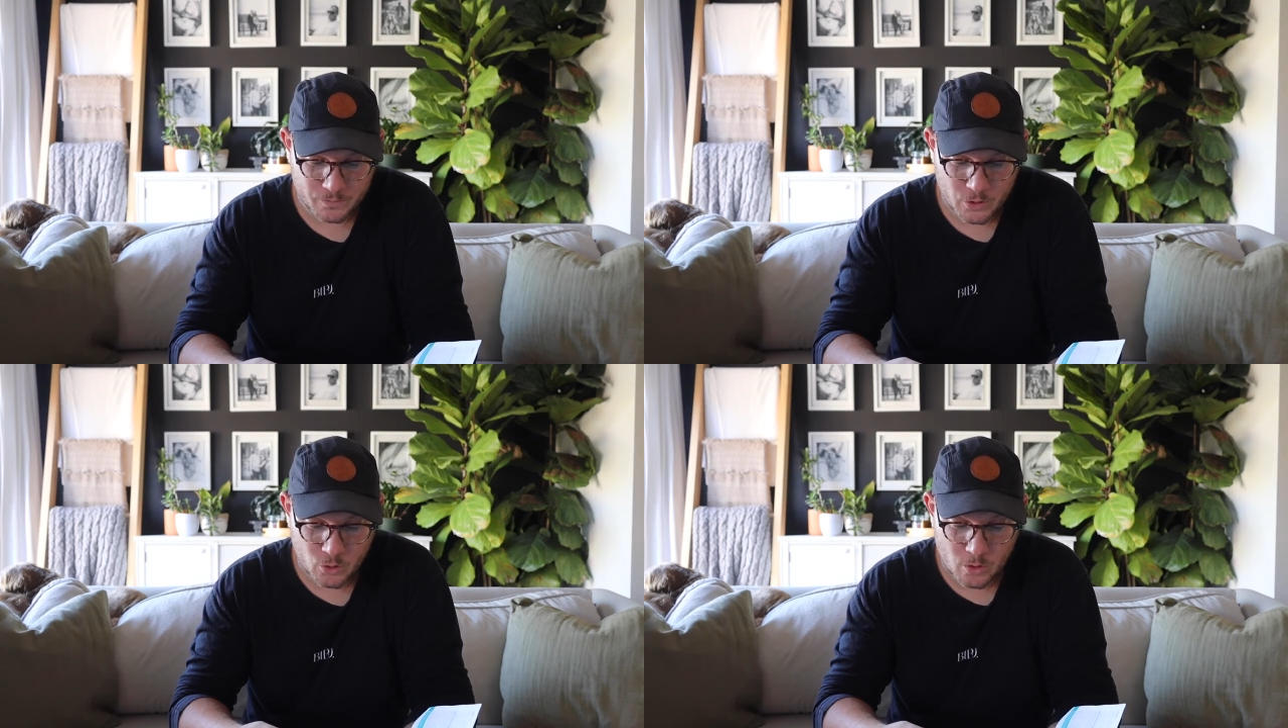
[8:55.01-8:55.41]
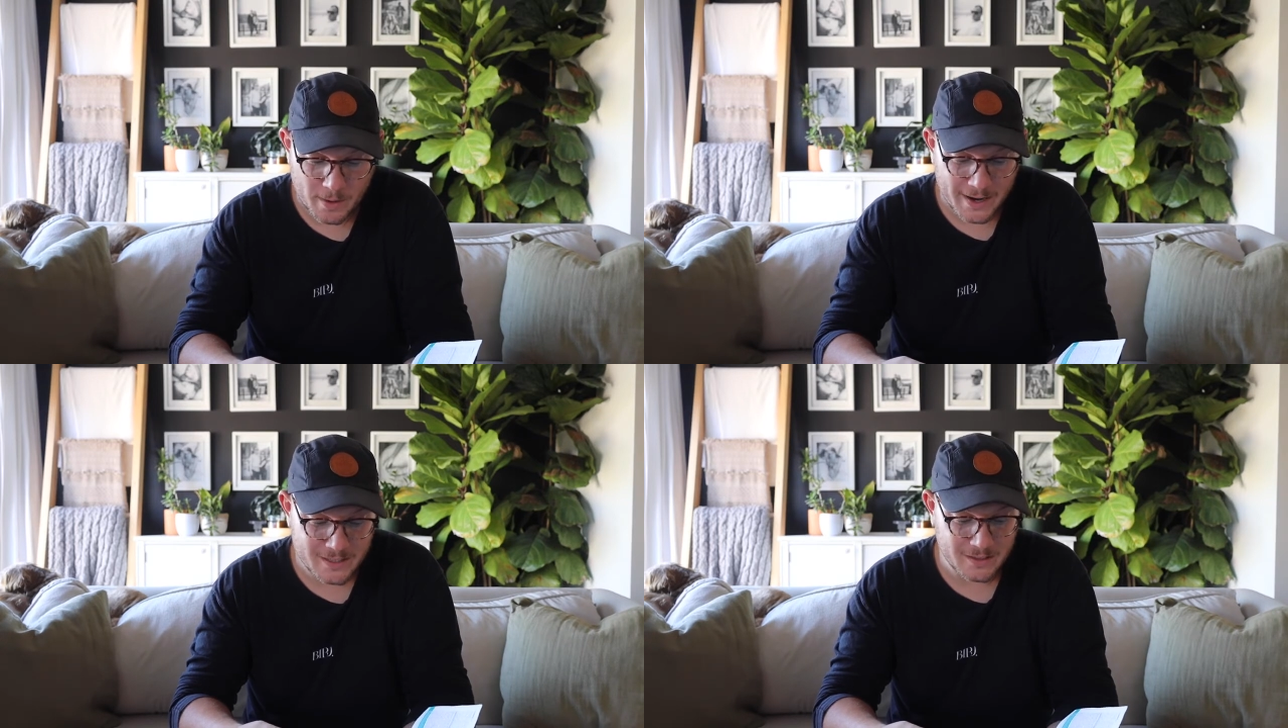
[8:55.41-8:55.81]
Who am
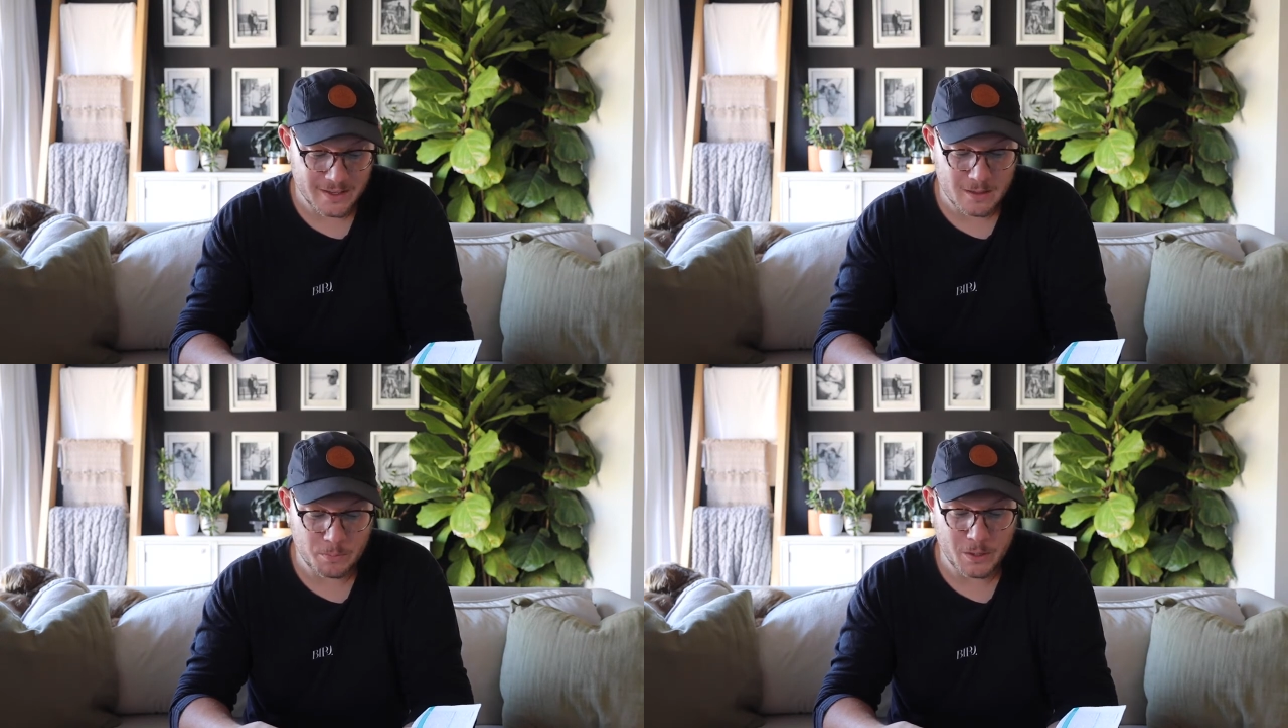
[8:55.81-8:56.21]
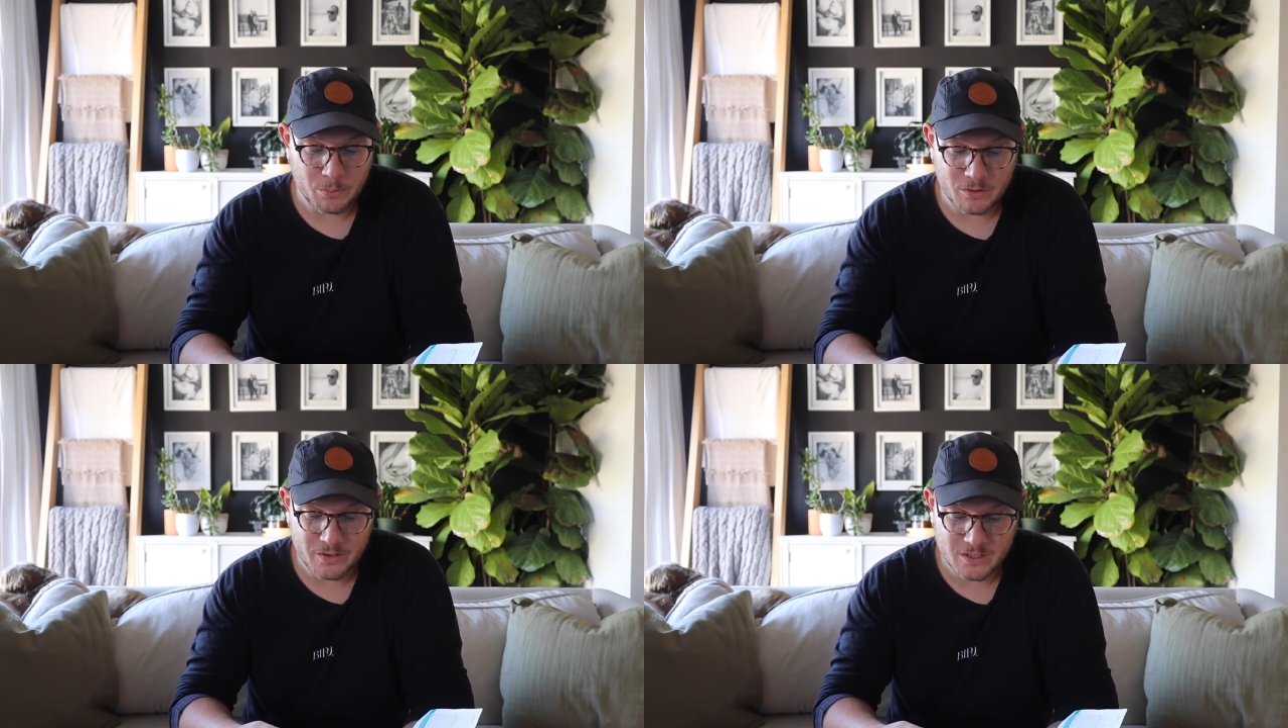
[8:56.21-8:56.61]
I to lead the
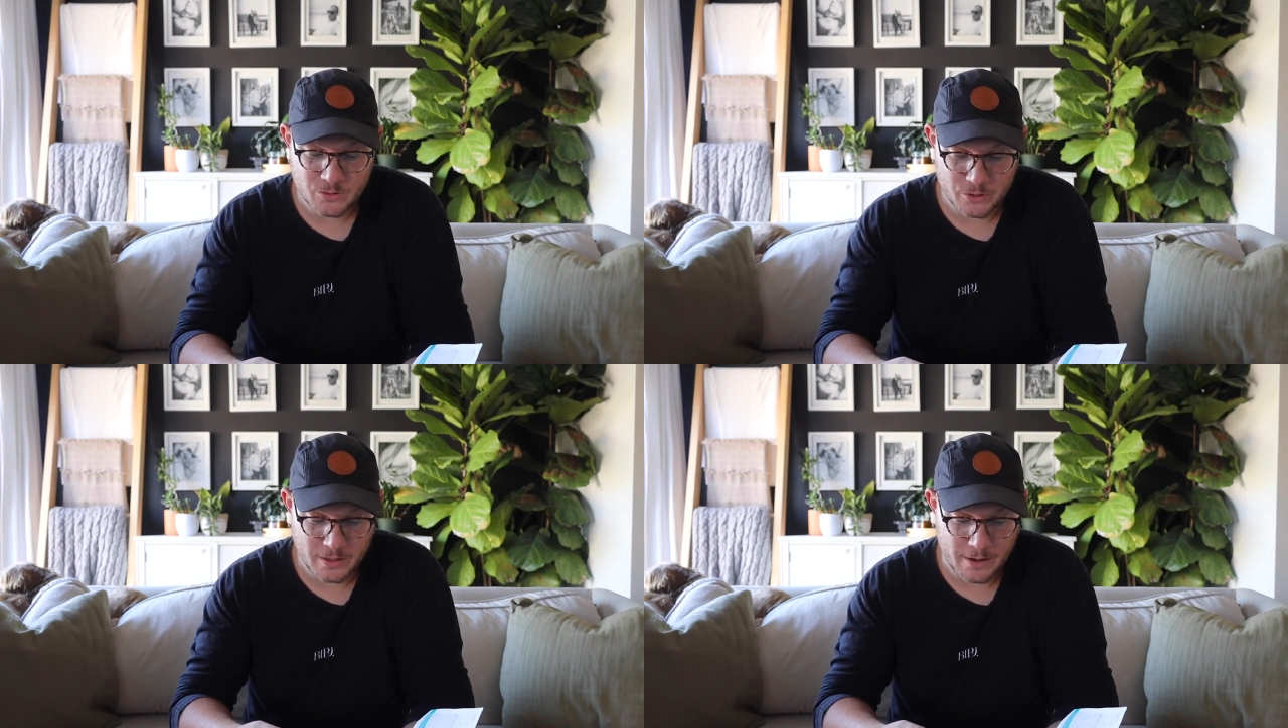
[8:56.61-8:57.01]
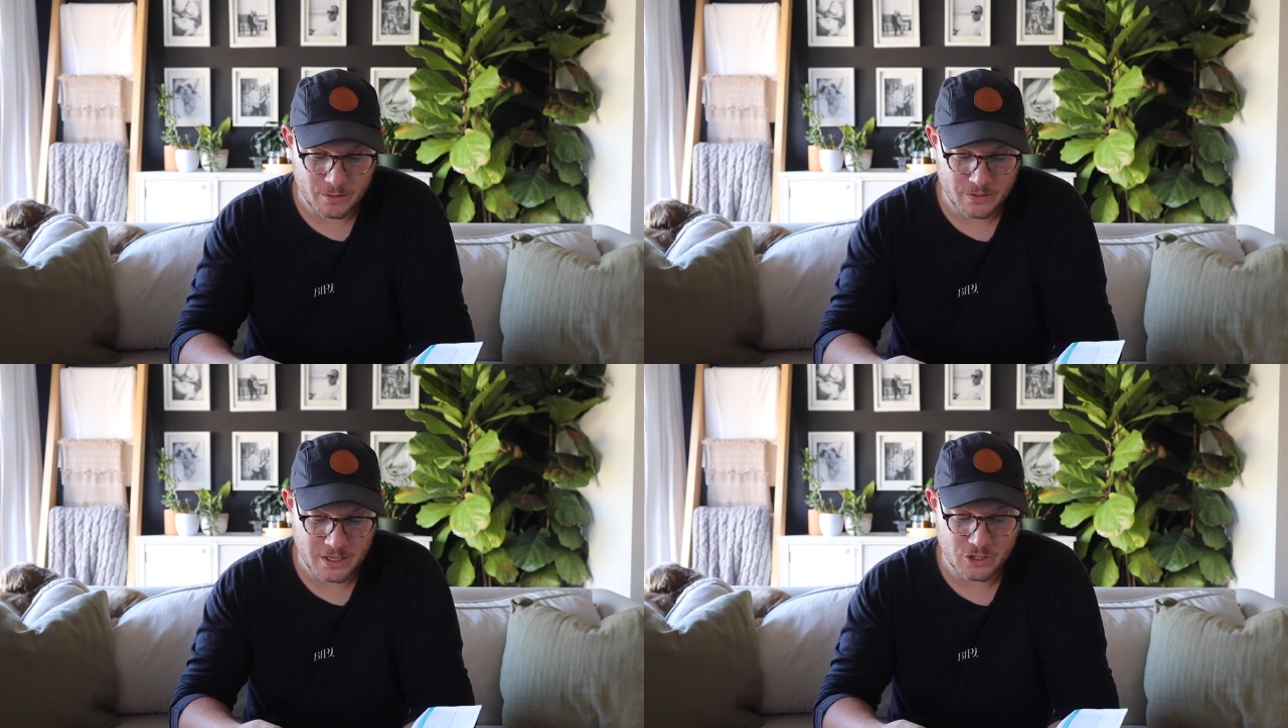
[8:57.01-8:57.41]
people of Israel out
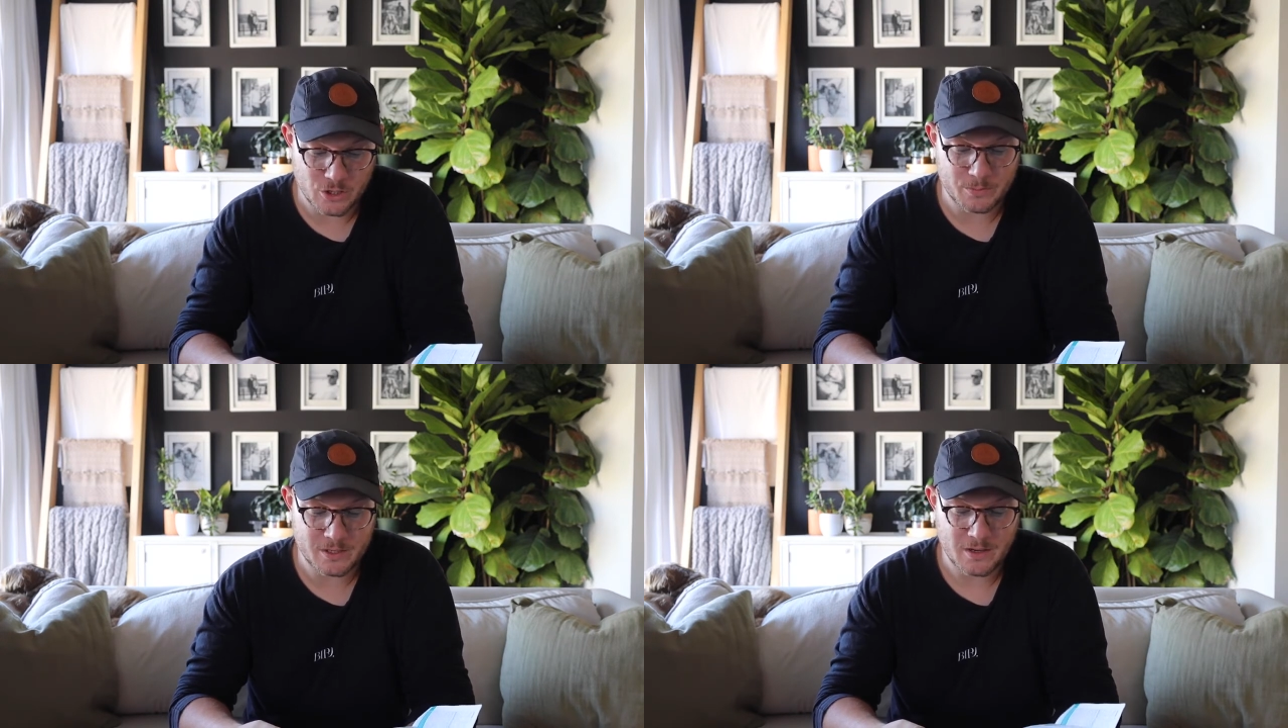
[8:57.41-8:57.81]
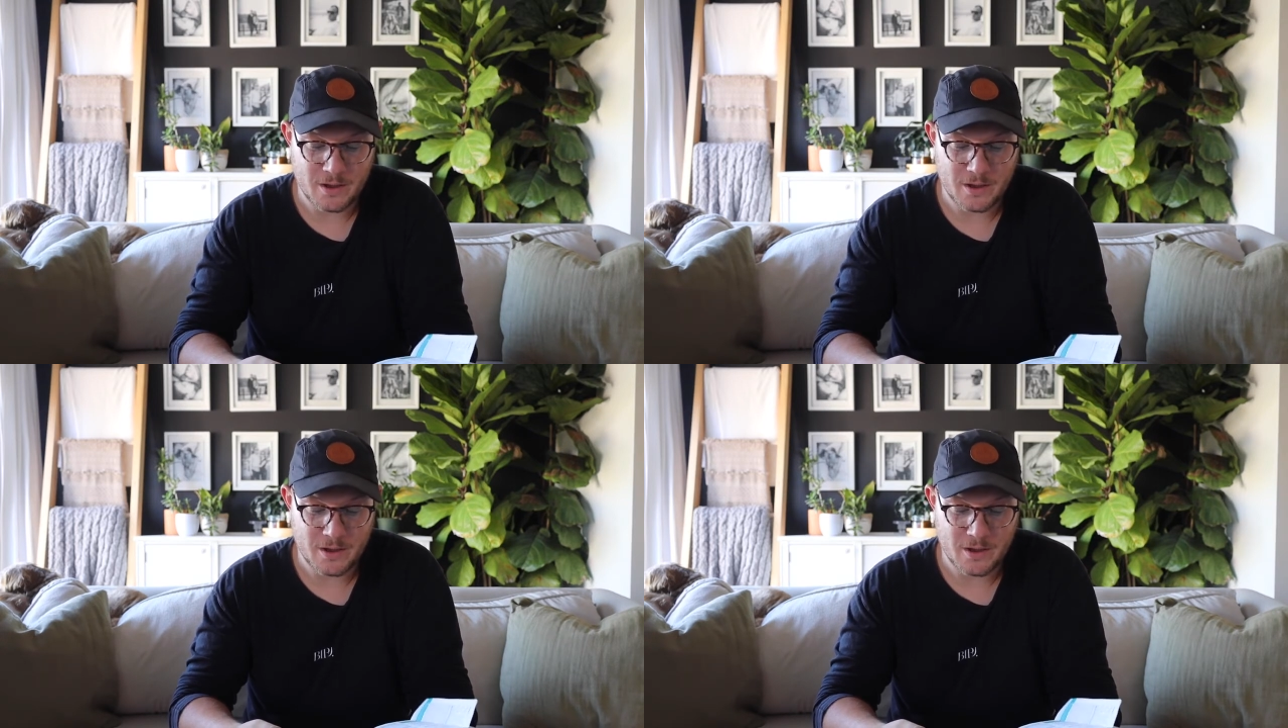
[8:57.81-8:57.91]
of Egypt?"